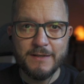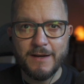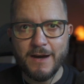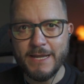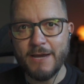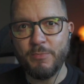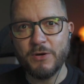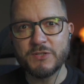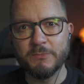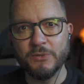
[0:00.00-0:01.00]
are now
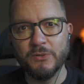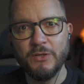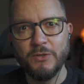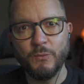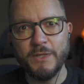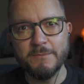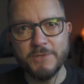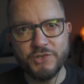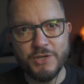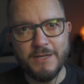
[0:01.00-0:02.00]
possible with the
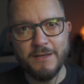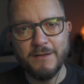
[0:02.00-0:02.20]
machine